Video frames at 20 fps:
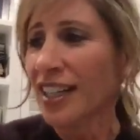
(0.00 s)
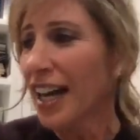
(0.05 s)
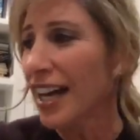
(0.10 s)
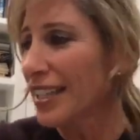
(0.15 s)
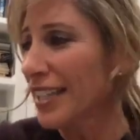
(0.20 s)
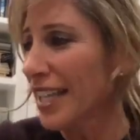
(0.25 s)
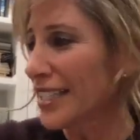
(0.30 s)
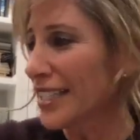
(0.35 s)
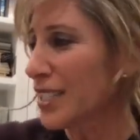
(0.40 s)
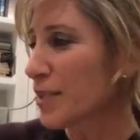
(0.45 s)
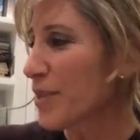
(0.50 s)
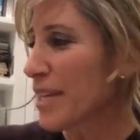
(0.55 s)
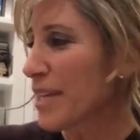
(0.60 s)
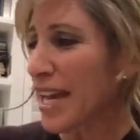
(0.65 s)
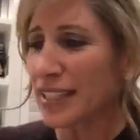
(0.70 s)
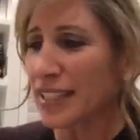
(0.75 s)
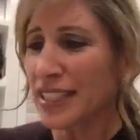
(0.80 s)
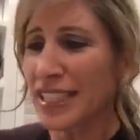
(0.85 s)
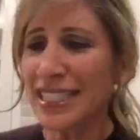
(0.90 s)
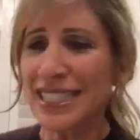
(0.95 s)
I like to be
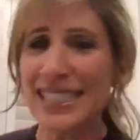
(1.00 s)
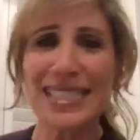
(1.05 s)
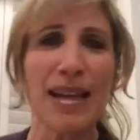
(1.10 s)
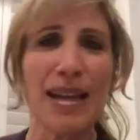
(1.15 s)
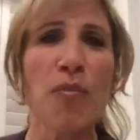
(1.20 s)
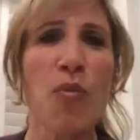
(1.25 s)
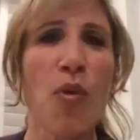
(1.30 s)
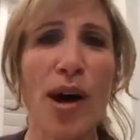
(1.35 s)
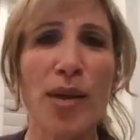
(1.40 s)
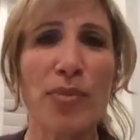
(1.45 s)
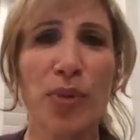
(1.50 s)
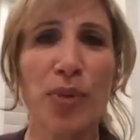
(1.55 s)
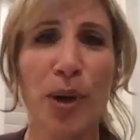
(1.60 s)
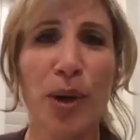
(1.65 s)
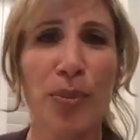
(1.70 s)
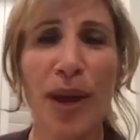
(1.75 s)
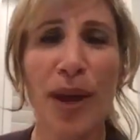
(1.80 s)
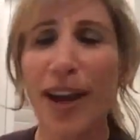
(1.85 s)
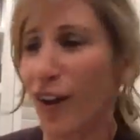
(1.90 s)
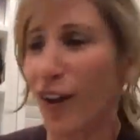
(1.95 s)
at least somewhat
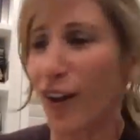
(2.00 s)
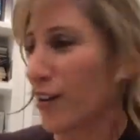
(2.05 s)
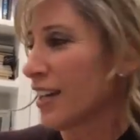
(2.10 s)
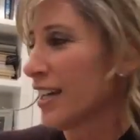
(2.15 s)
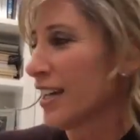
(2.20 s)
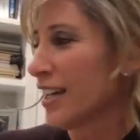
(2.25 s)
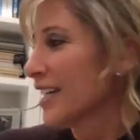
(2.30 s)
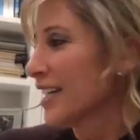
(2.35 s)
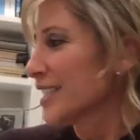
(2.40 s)
prepared.